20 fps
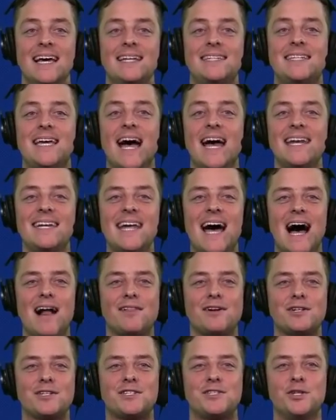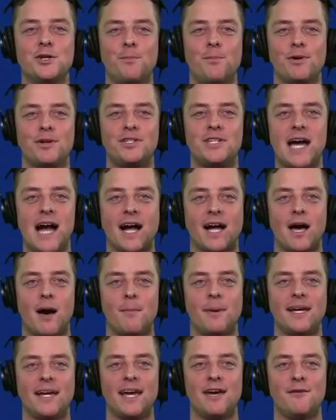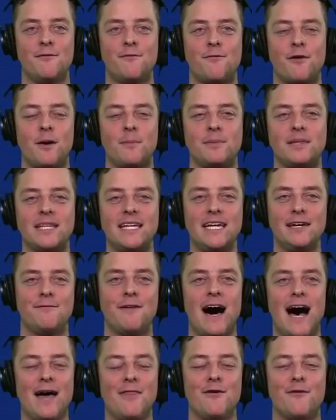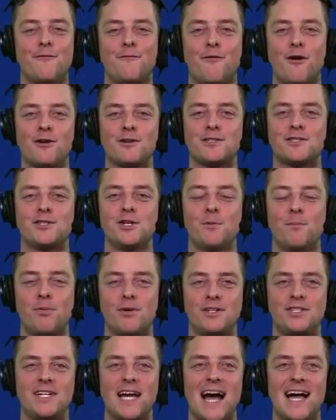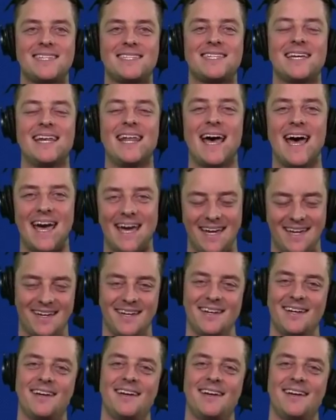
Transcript: $10 super chat coming in from Levi, the first super chat today.